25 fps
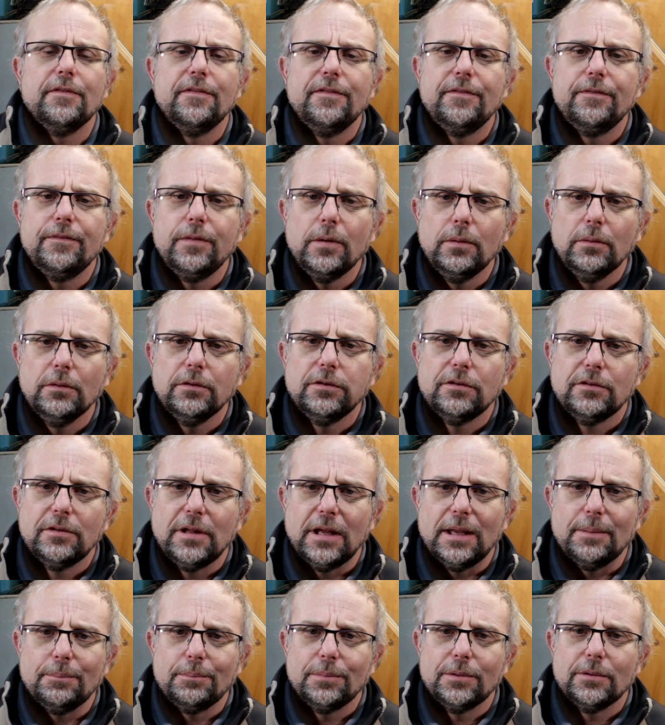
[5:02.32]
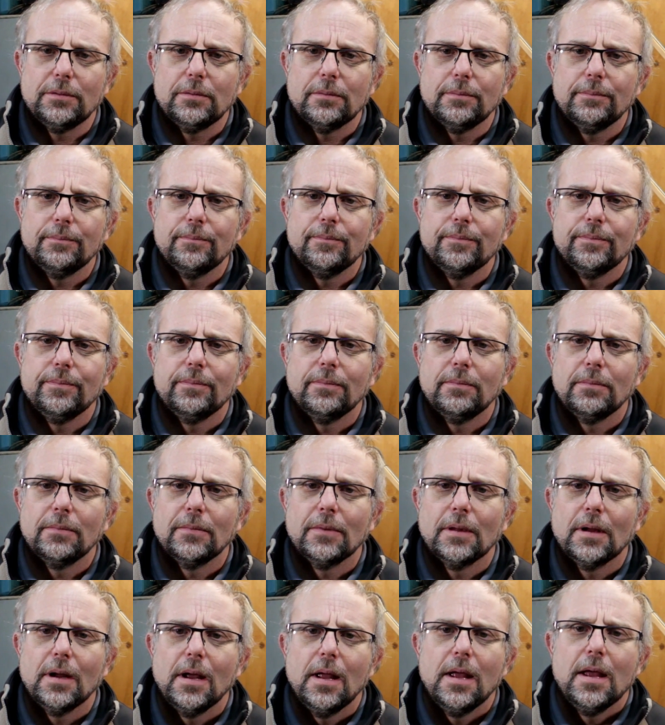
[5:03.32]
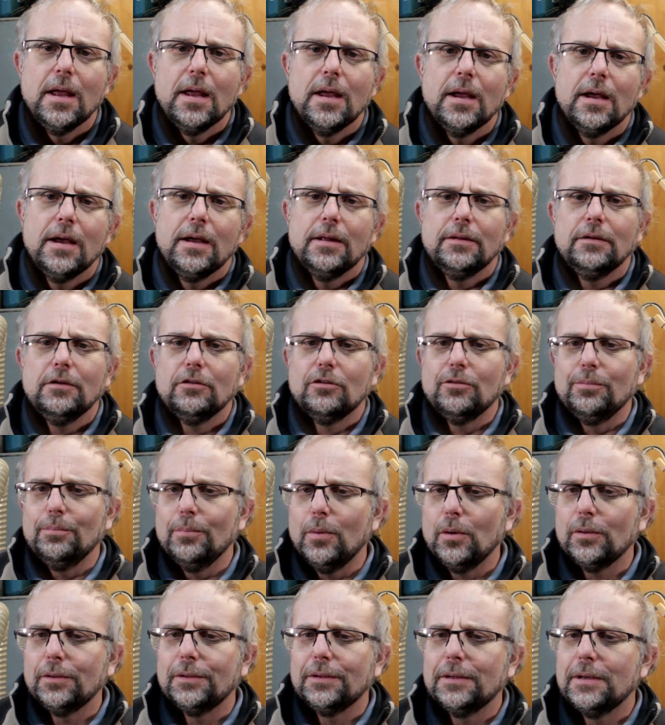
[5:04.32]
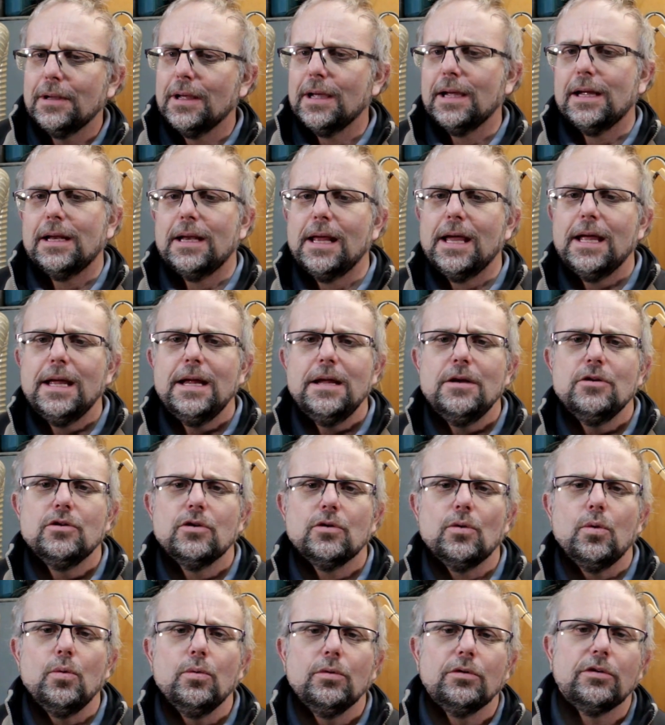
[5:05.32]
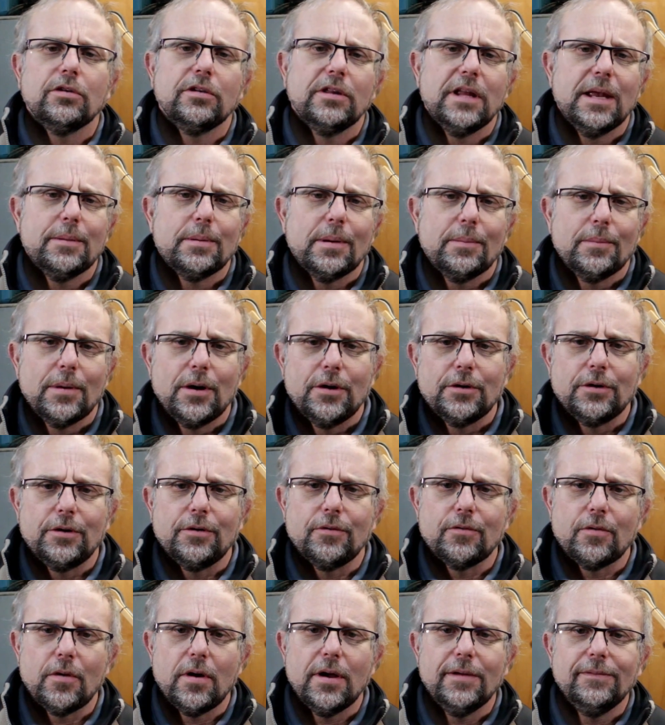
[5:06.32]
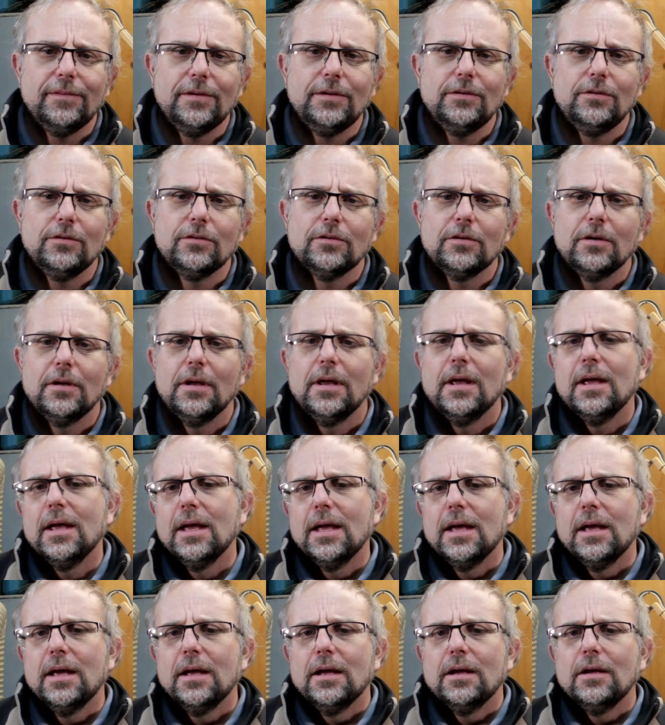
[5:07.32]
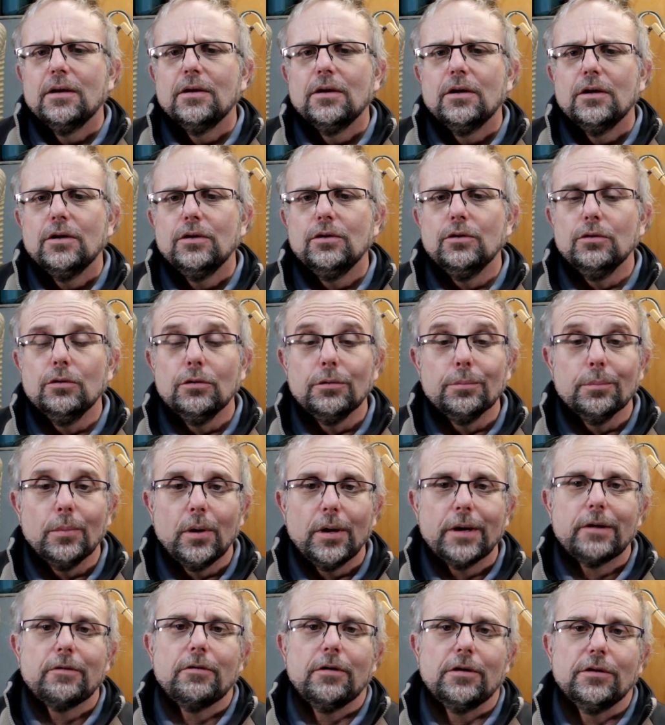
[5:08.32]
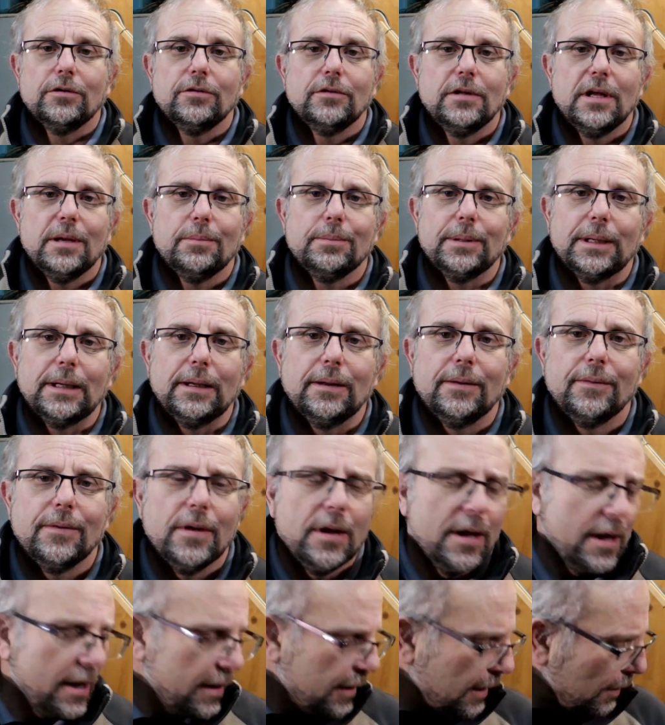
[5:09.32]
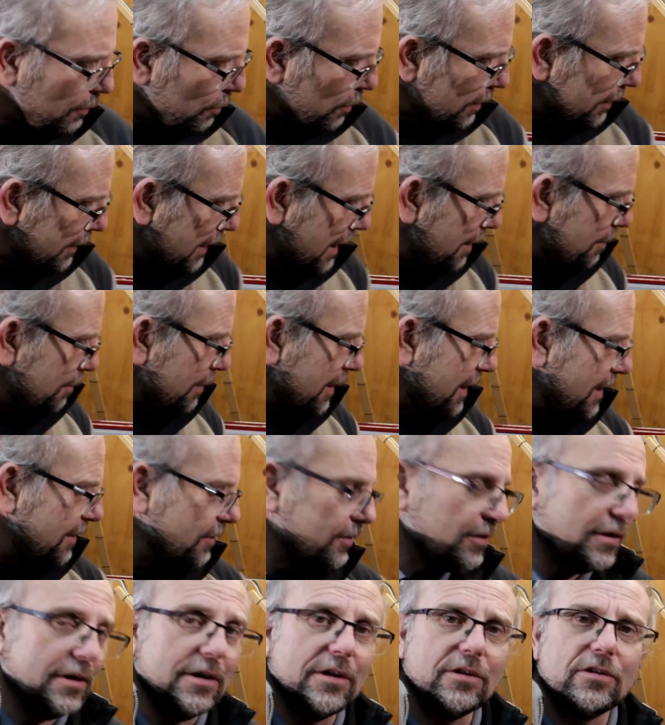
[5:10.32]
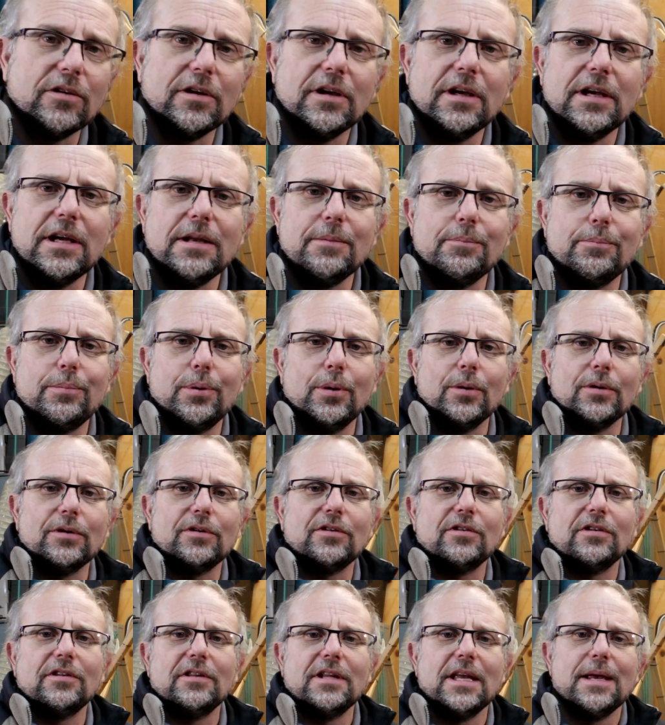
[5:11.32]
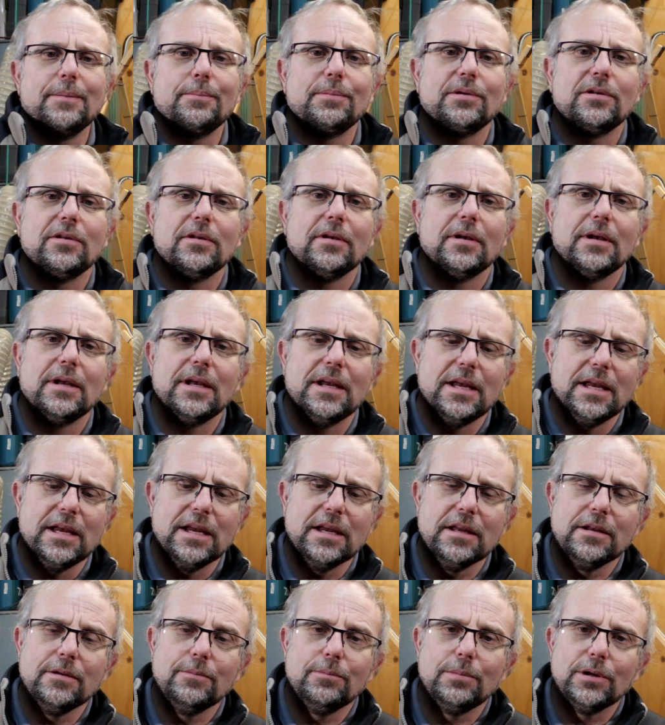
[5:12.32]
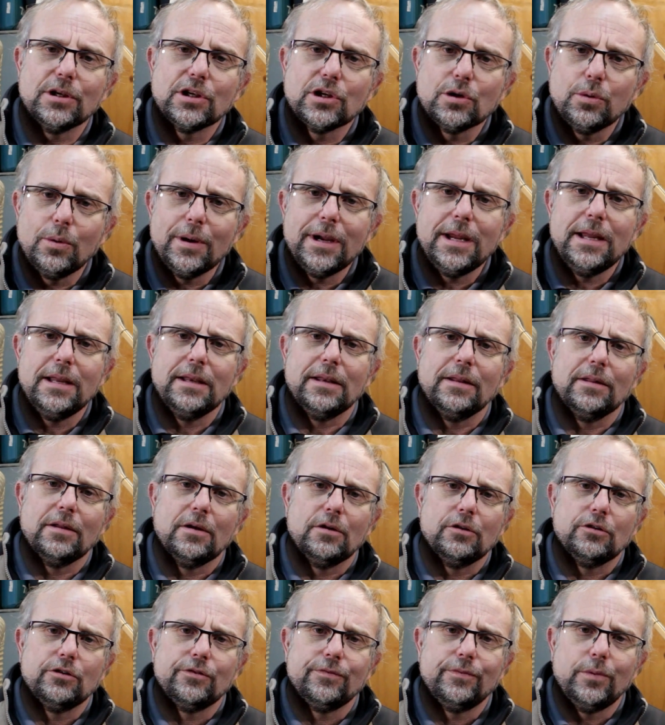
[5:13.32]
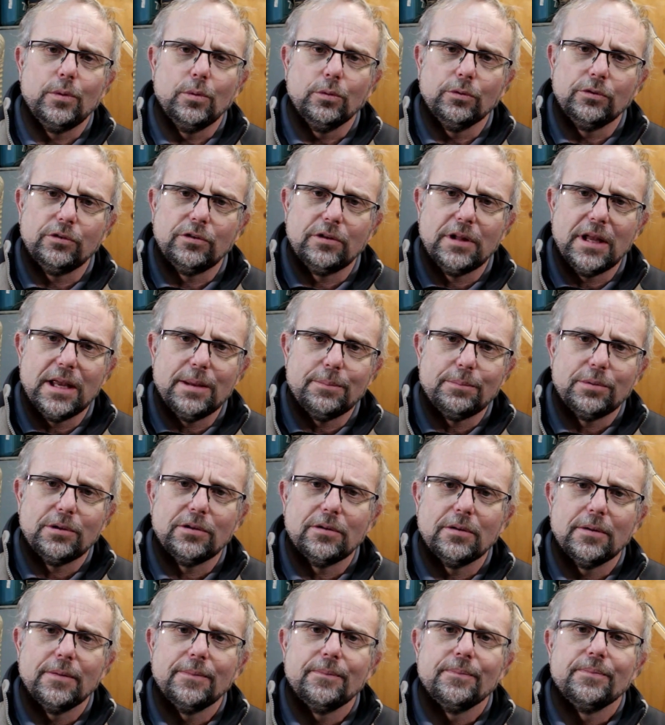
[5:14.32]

full steps. In this modern day and age, all stepper motor drivers use micro stepping. Now what that means is it puts steps in between those full steps